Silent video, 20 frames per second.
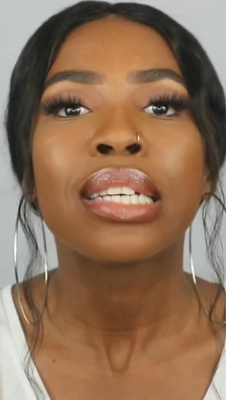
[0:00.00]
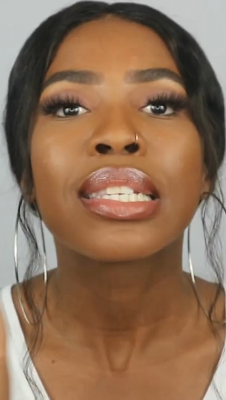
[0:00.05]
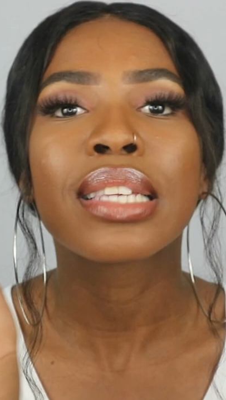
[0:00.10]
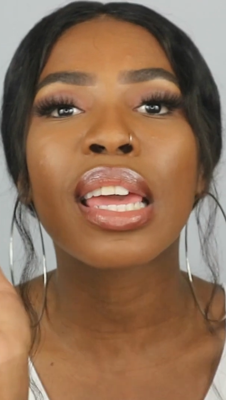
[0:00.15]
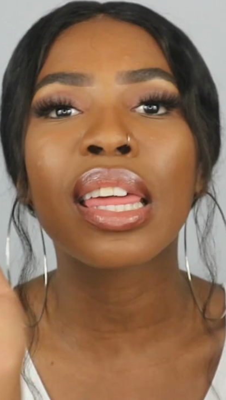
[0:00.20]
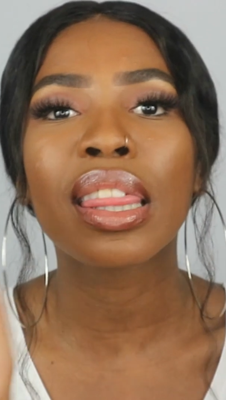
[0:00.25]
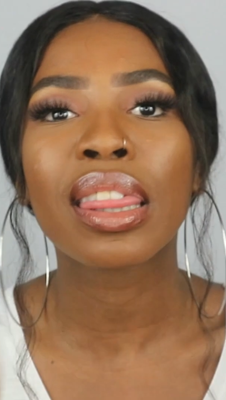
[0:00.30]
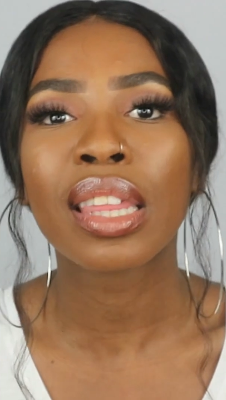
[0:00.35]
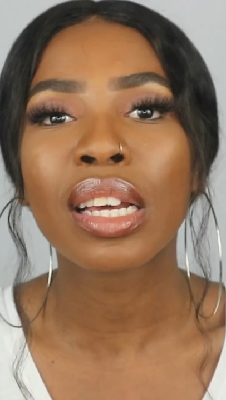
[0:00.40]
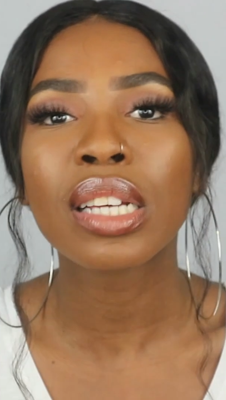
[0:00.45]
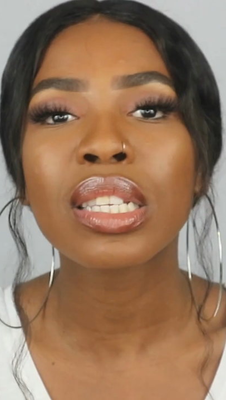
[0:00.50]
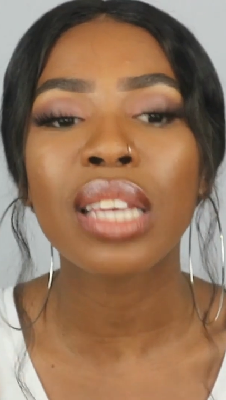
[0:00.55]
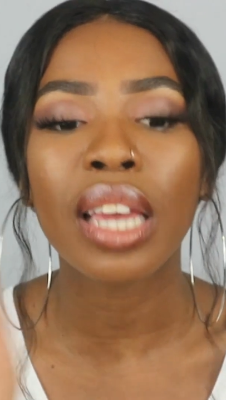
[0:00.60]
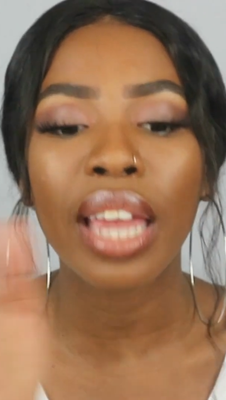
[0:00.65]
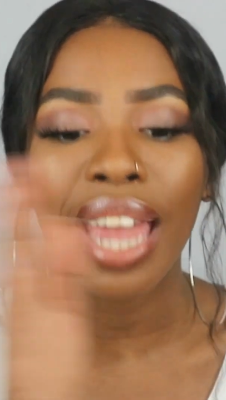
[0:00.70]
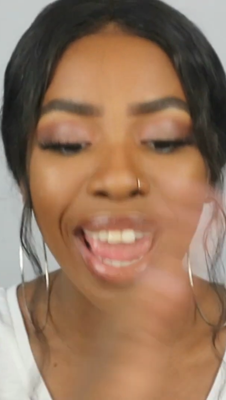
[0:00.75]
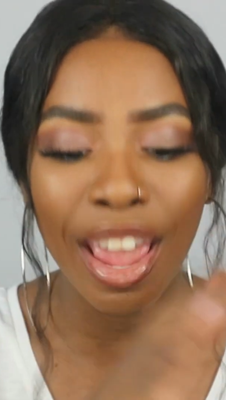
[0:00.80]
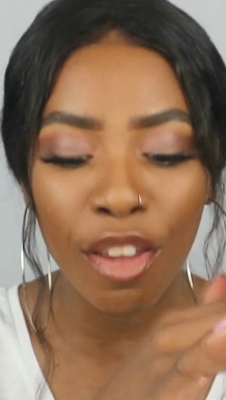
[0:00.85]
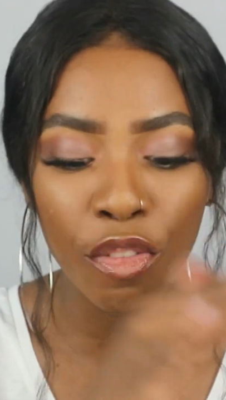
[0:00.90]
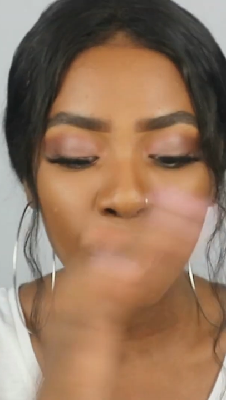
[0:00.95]
Say this
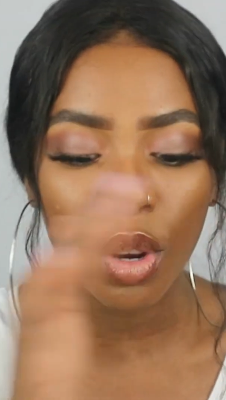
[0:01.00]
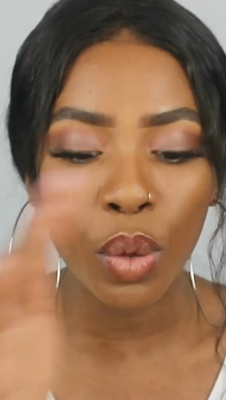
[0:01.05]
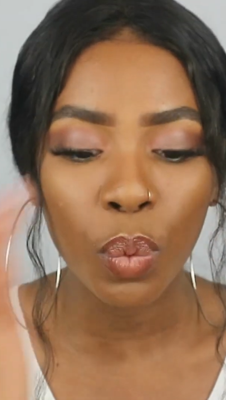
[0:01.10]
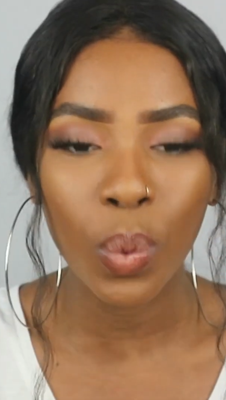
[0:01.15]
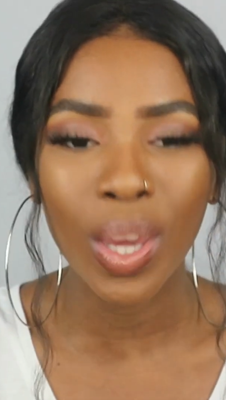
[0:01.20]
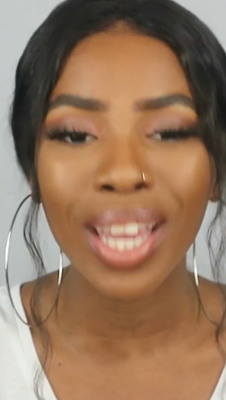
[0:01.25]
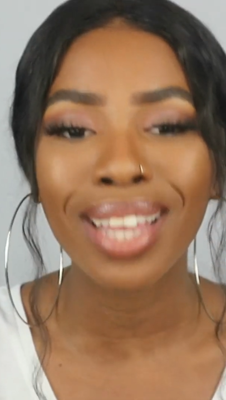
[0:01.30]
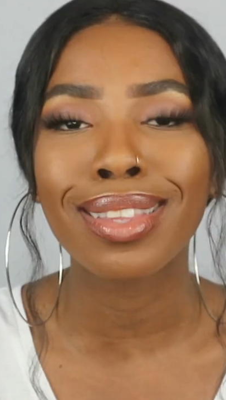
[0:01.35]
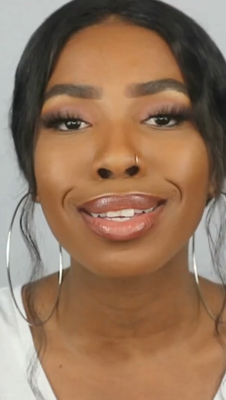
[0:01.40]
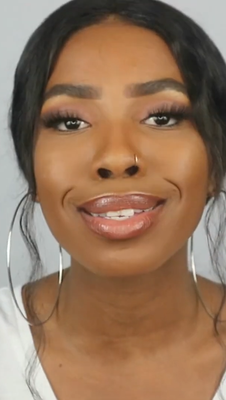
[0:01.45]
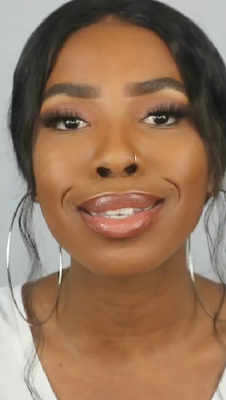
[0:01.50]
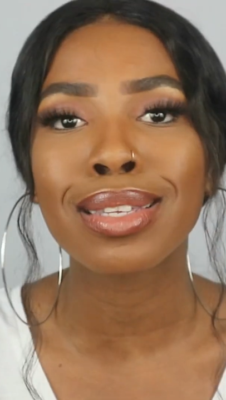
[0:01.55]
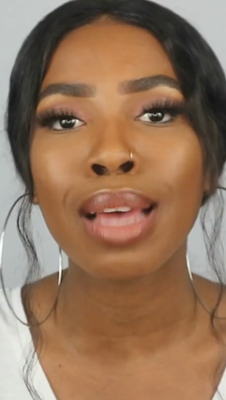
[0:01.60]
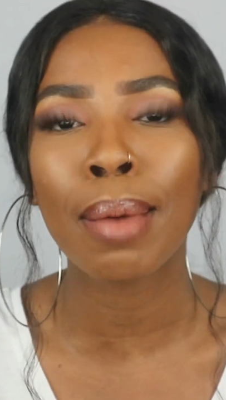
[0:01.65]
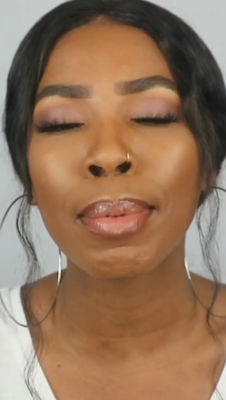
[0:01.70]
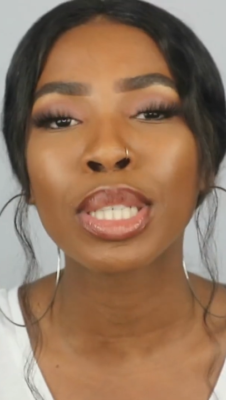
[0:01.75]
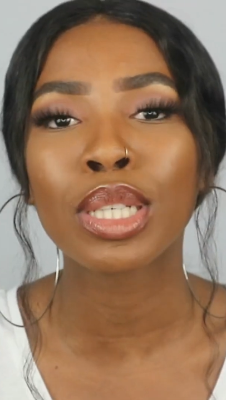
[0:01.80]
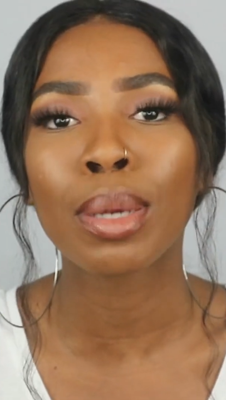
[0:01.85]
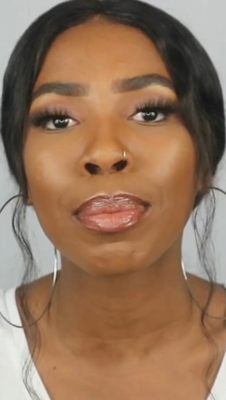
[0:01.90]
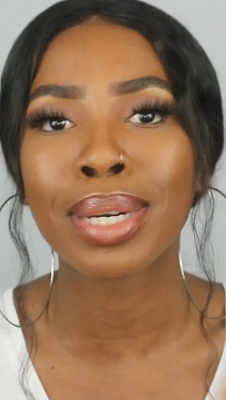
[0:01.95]
every week, this is
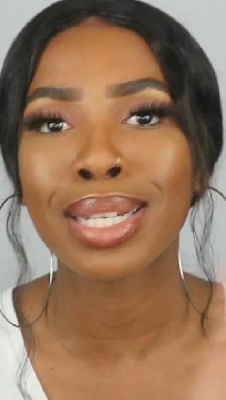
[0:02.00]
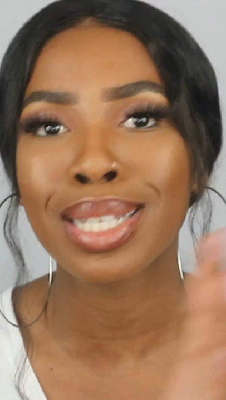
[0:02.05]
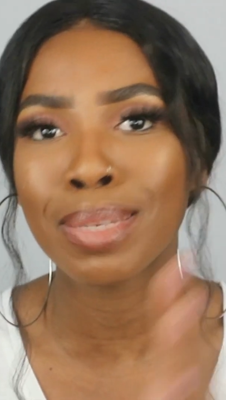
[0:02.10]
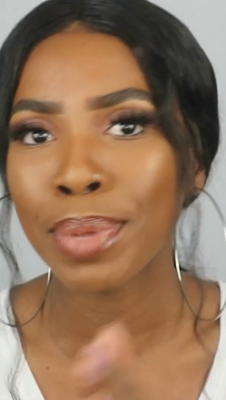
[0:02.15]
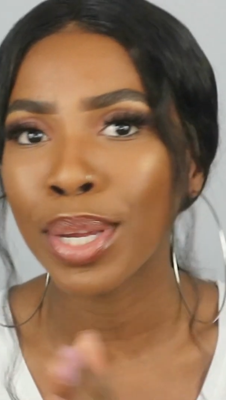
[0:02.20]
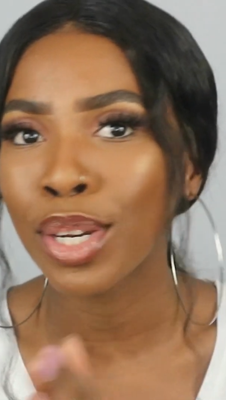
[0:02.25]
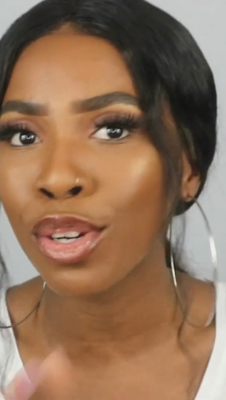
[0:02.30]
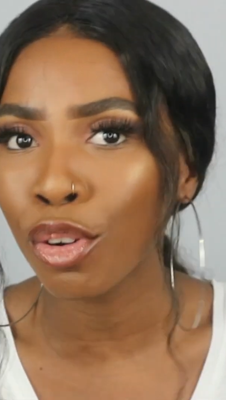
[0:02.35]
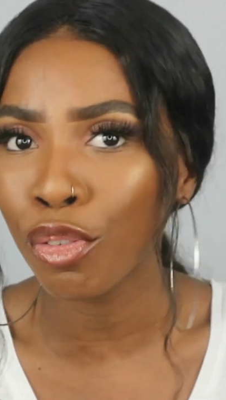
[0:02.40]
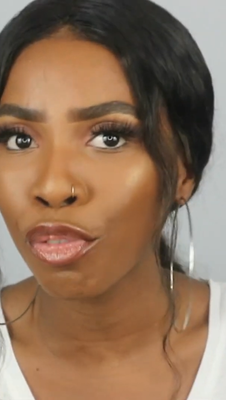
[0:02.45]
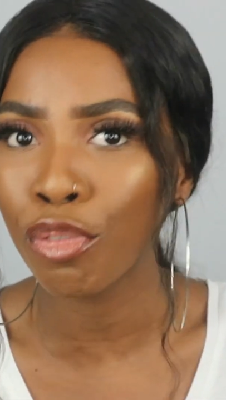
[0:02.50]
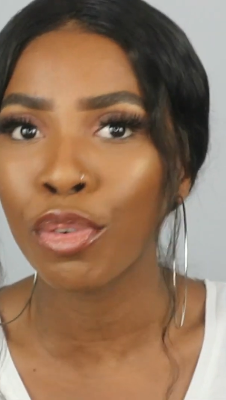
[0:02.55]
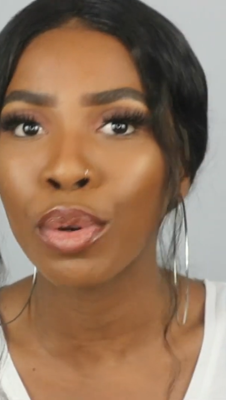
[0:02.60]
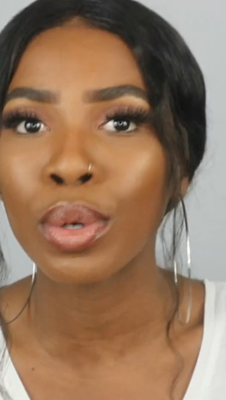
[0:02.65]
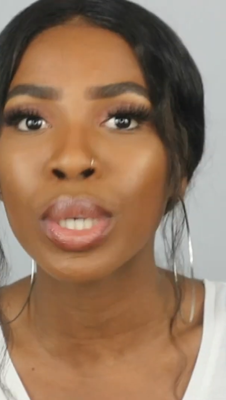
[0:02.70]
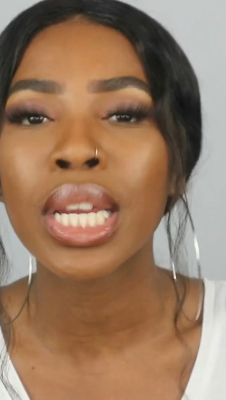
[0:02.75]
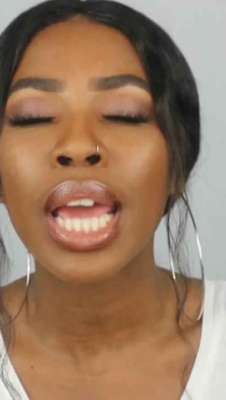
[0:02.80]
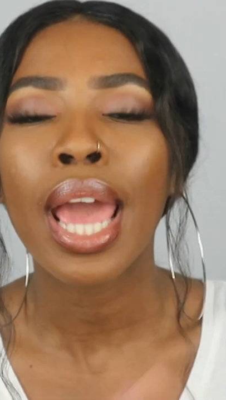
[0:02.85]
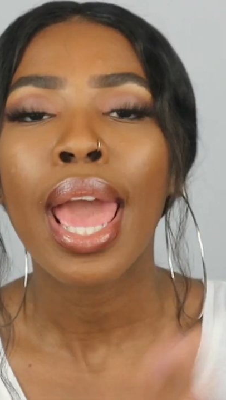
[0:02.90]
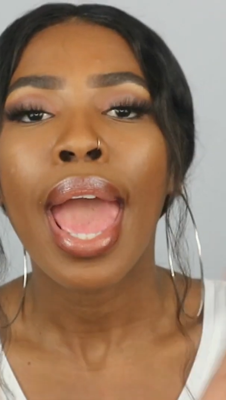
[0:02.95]
how much I'm gonna spend on
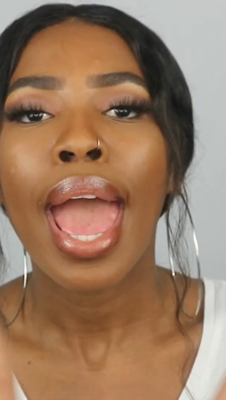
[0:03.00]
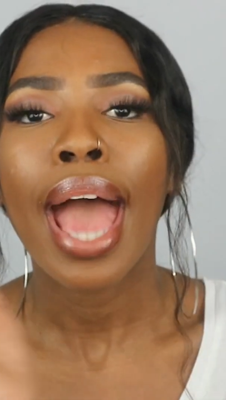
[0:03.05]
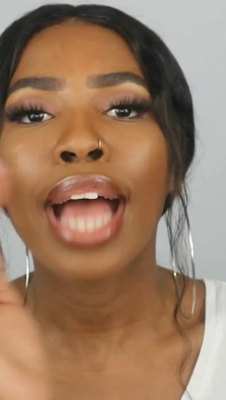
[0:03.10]
food